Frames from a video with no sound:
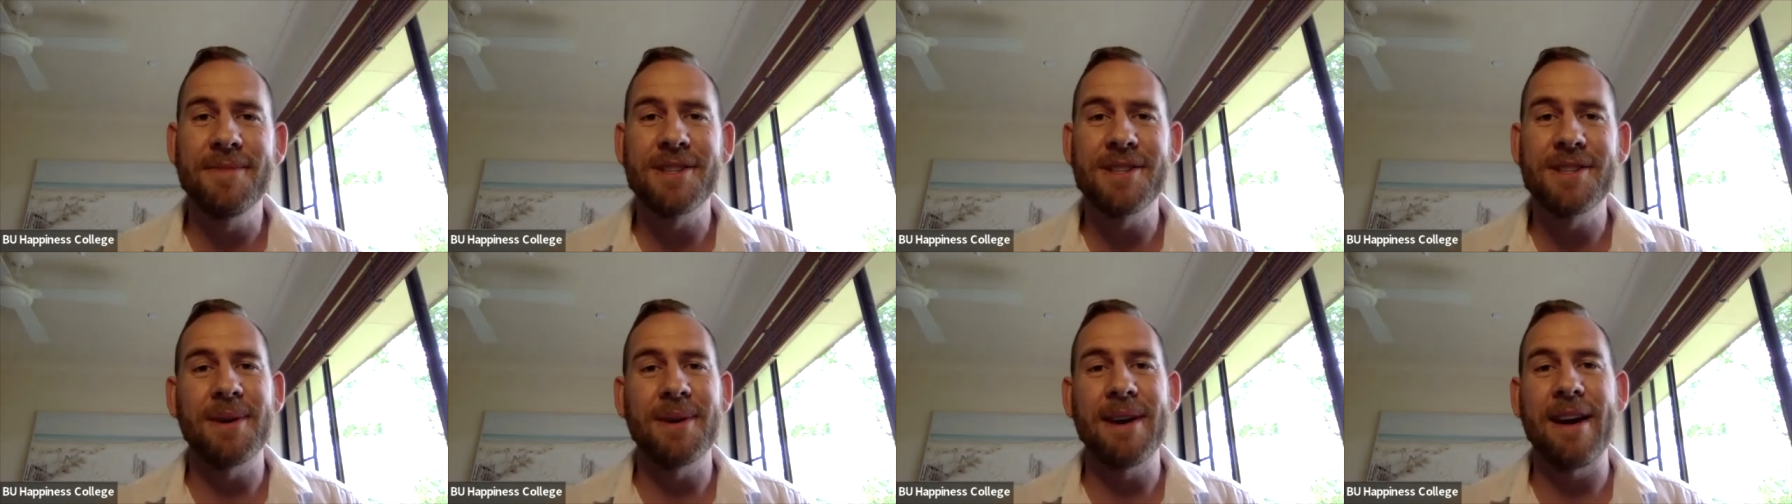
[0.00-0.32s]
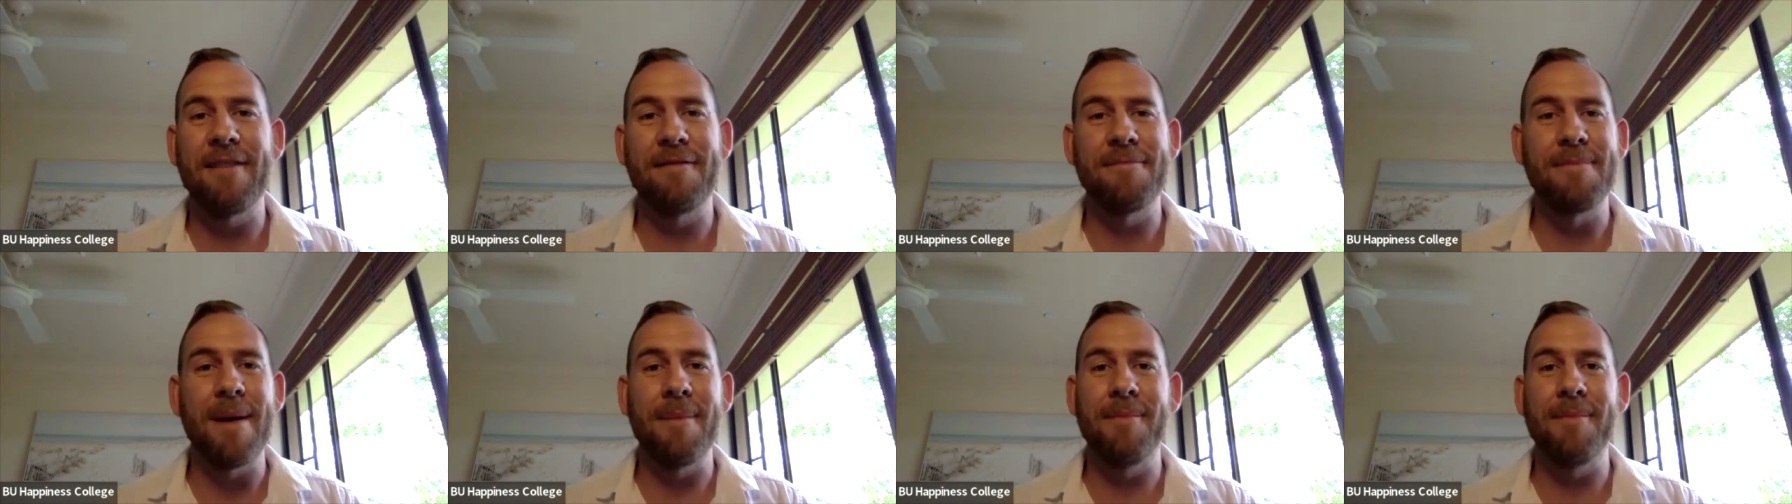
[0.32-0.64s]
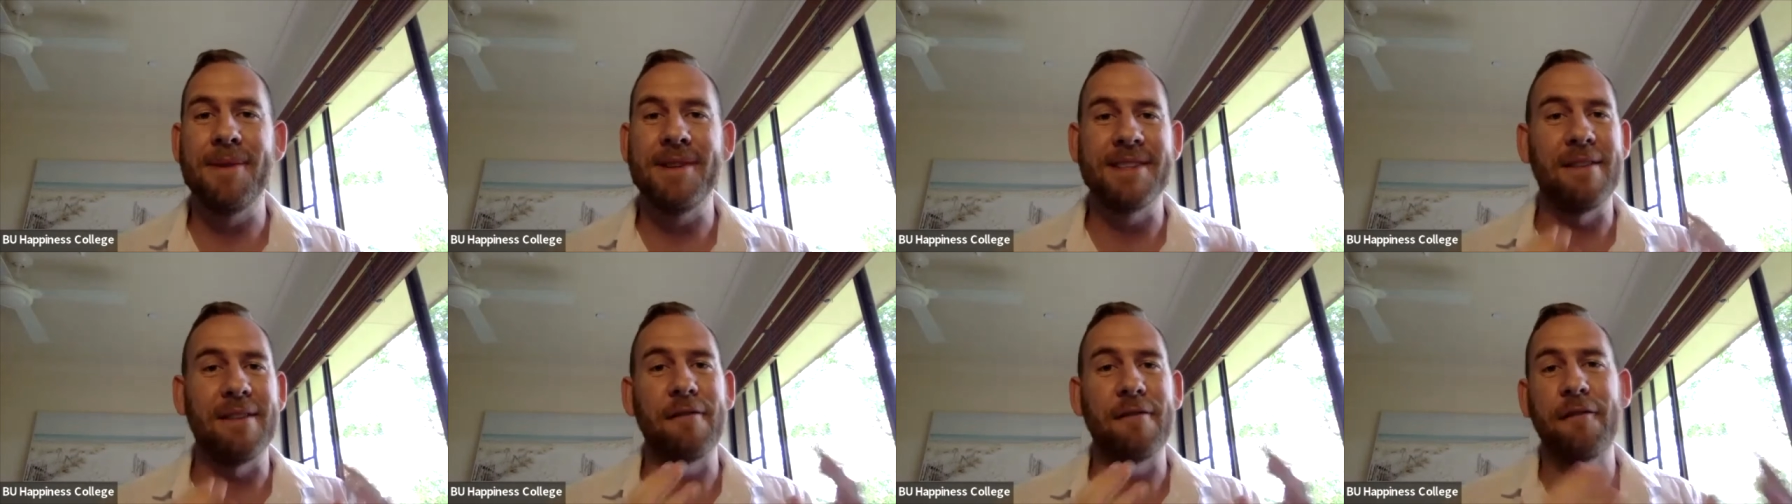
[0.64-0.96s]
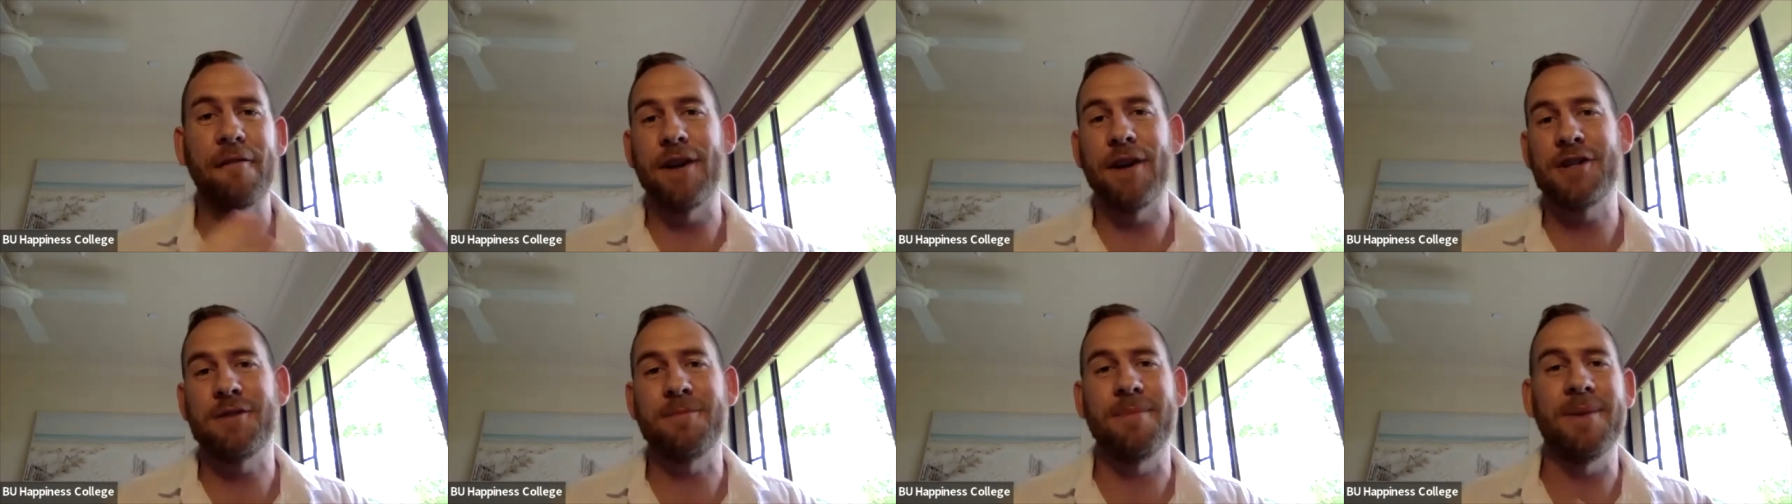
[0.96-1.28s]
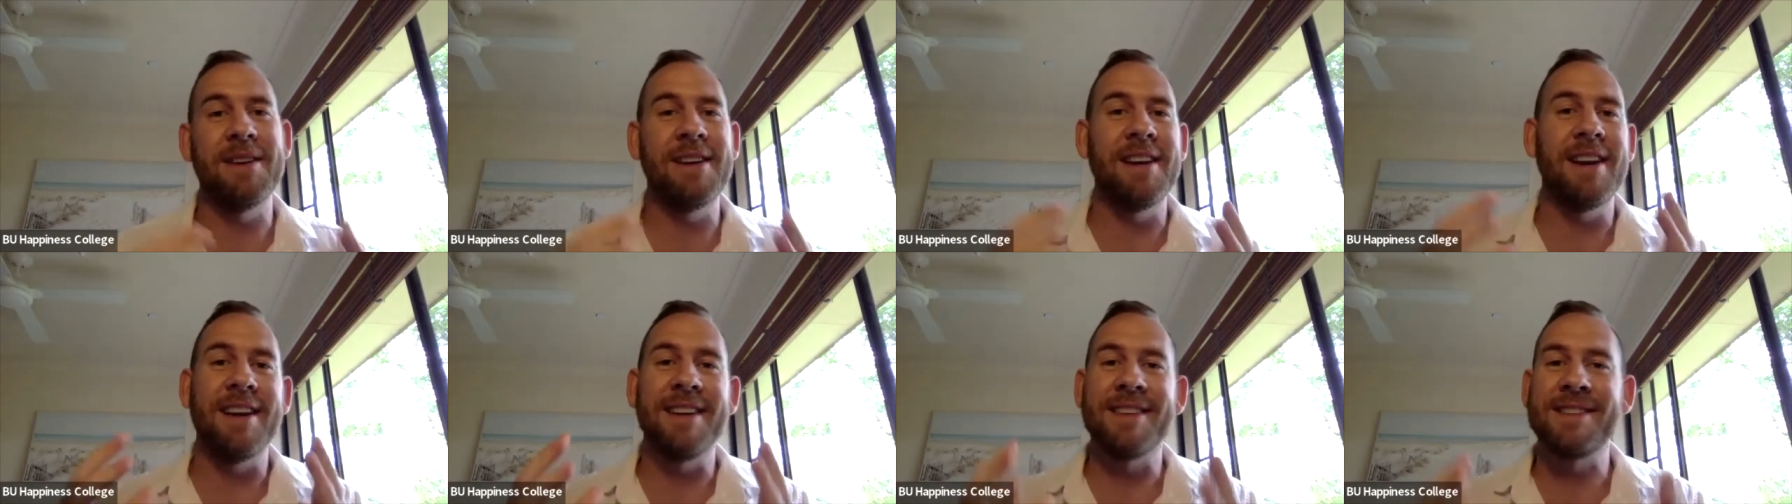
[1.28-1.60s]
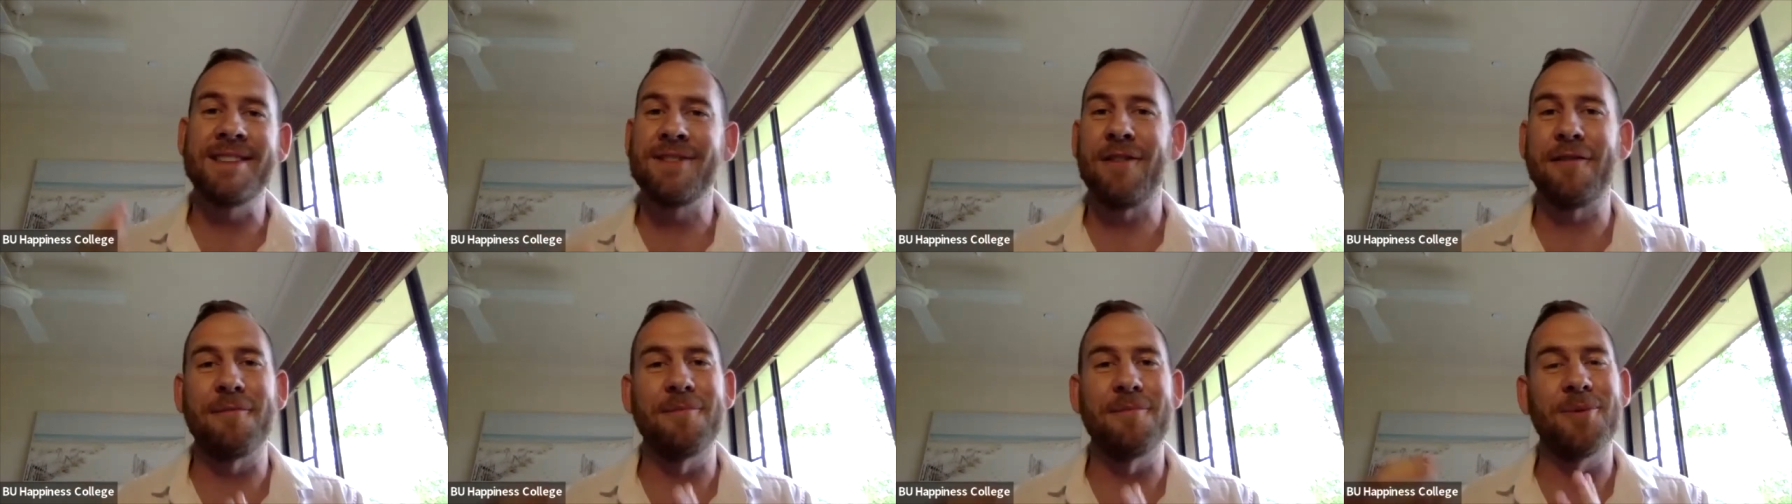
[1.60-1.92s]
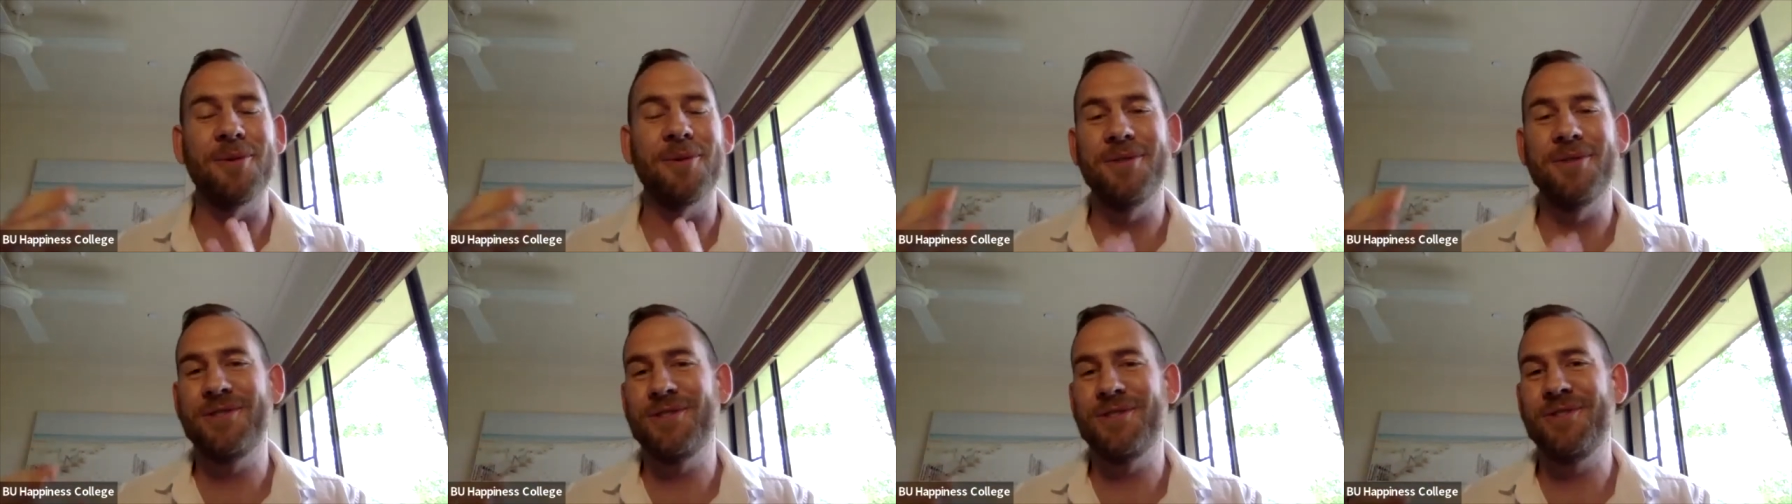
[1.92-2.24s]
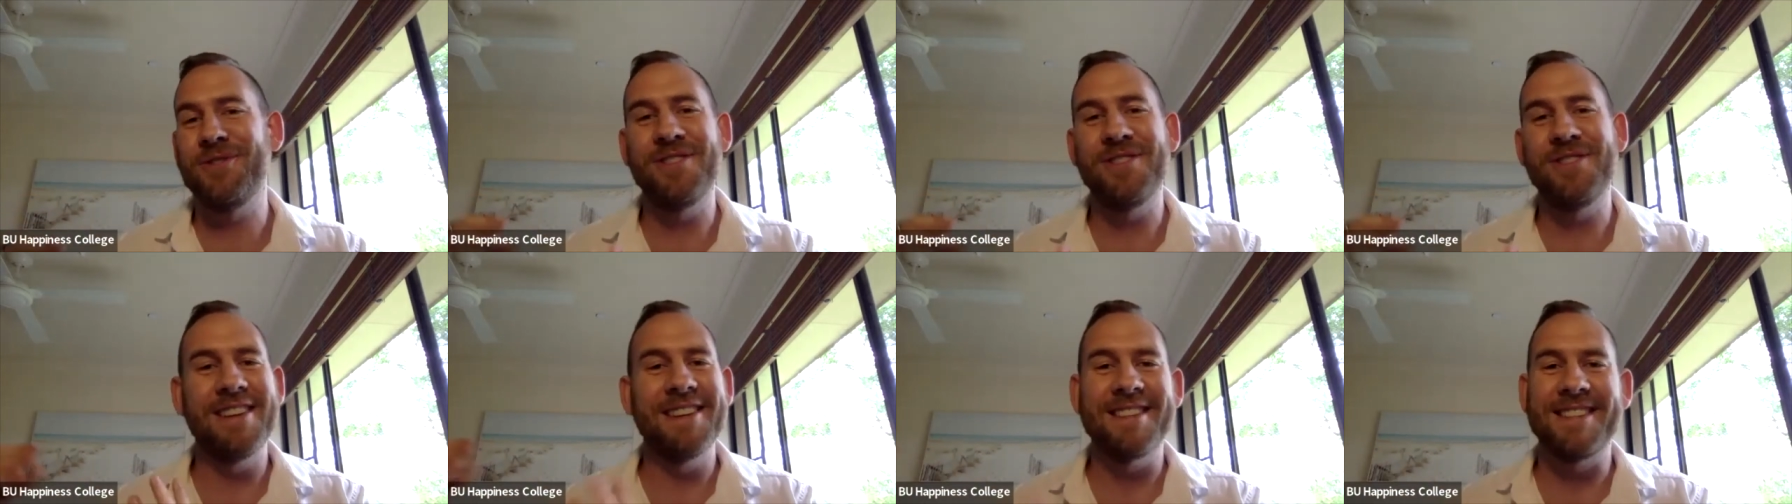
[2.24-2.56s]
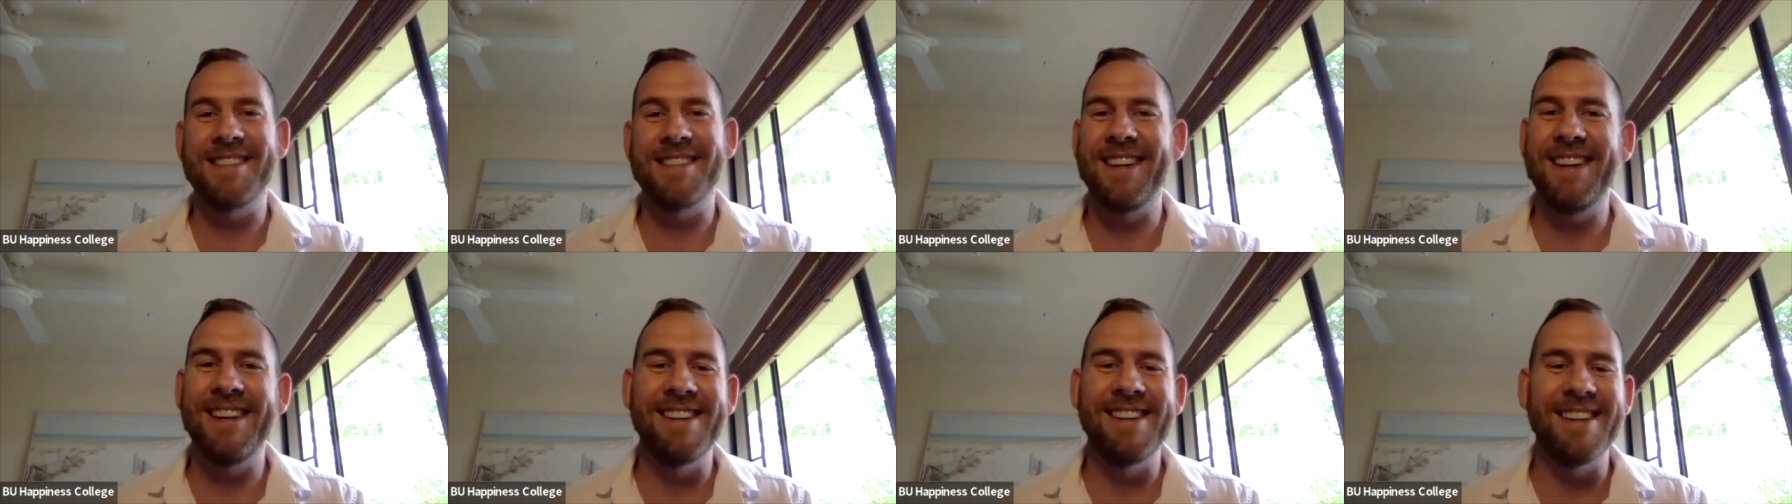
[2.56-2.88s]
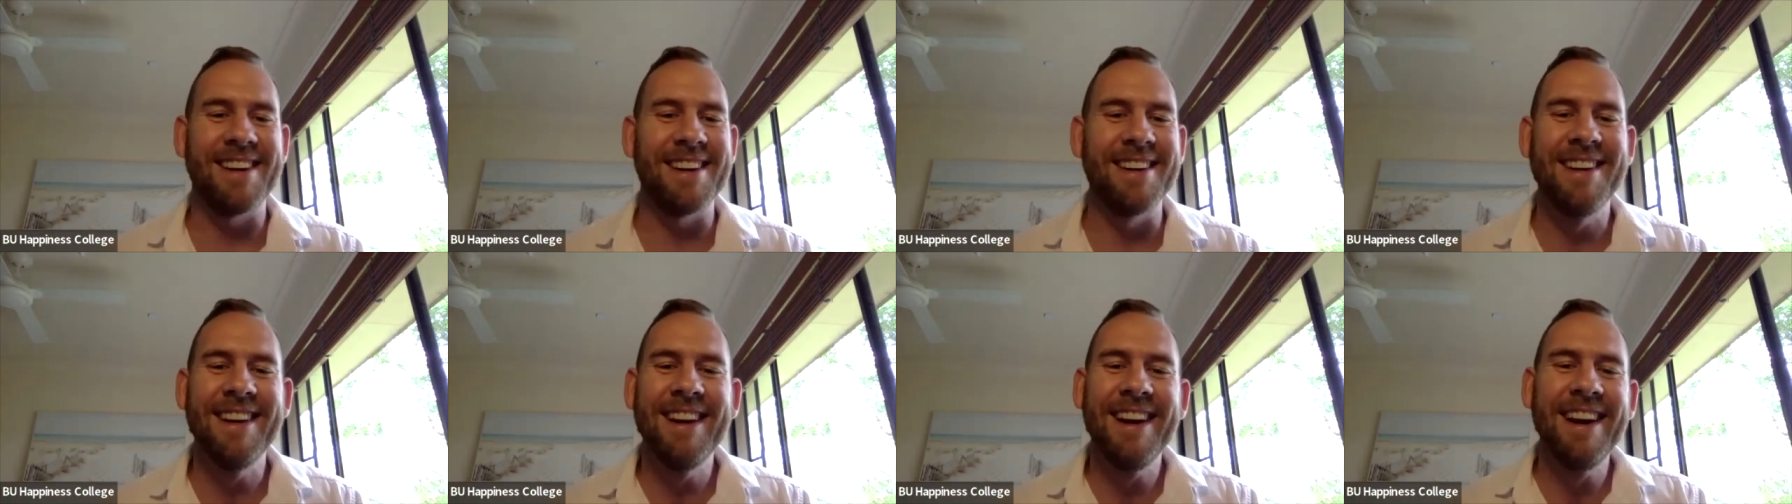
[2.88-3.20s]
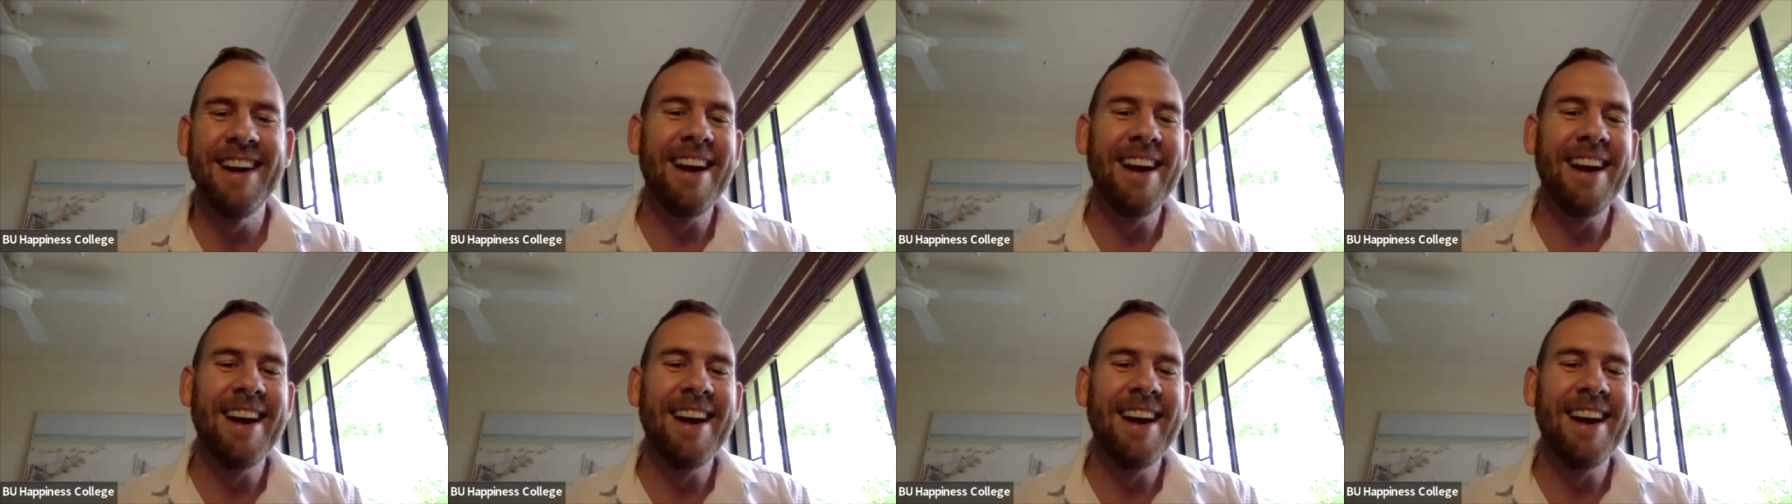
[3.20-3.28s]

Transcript: So we have members in freshman year, sophomore, junior, senior.